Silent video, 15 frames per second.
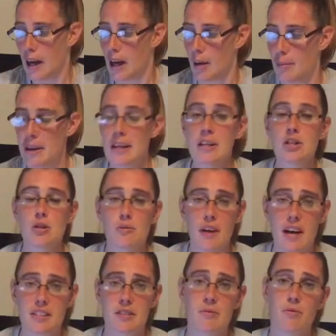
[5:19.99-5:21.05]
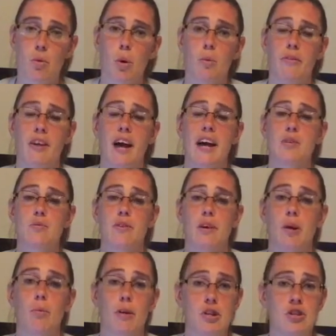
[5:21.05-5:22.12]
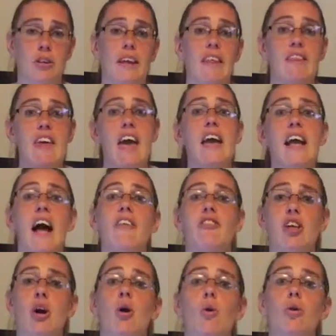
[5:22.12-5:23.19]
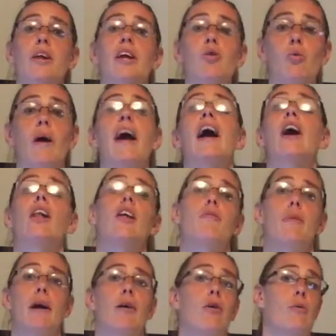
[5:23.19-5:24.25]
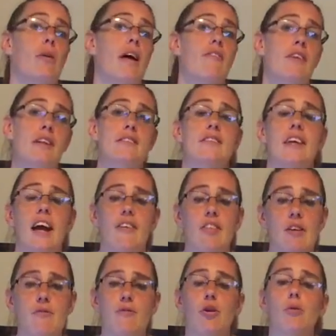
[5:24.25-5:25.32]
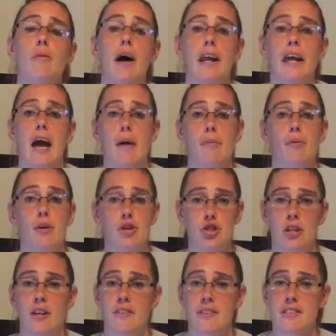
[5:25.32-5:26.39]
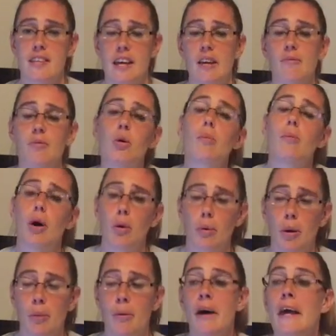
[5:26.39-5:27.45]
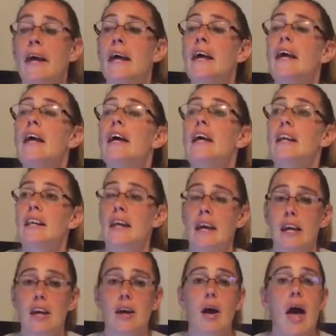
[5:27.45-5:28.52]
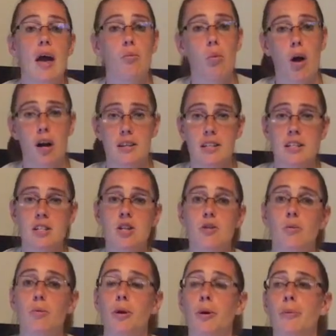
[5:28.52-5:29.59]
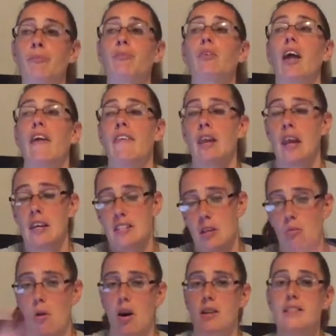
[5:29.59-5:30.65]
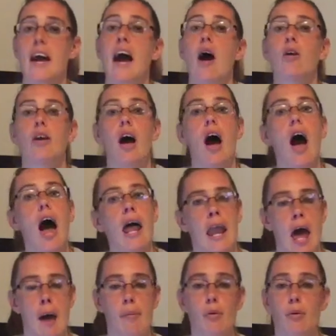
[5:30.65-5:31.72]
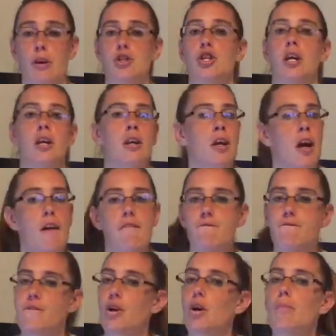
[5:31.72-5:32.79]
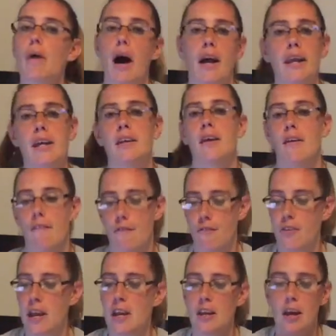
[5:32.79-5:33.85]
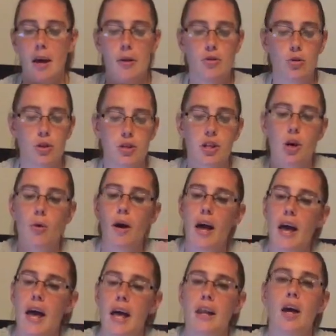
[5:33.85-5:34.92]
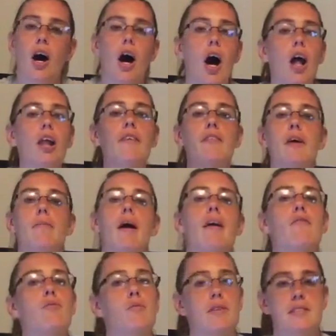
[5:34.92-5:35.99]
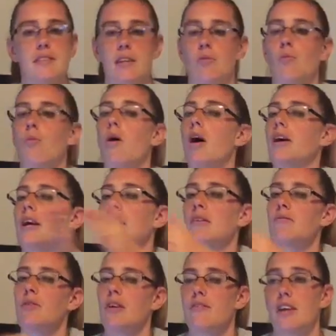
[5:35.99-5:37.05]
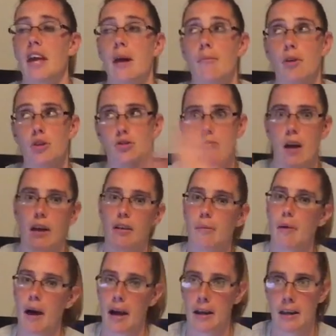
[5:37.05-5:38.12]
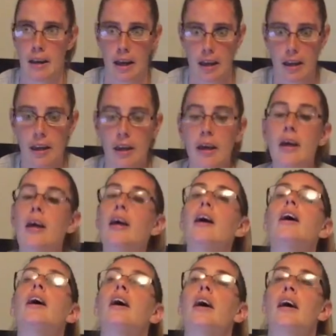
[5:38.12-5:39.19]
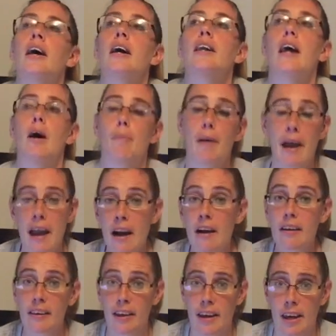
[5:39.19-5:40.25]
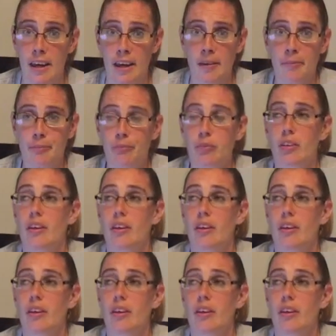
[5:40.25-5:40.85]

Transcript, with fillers: Um, in 2004, when the guys were there originally, they got the holy grail of paranormal evidence. They got the full body apparition in the second floor ballroom. Nick had walked into the room, and then as he walked out, an apparition, full bodied, feet, torso, head, all of the above, was seen walking in front of the camera directly behind Nick. Now, apparently,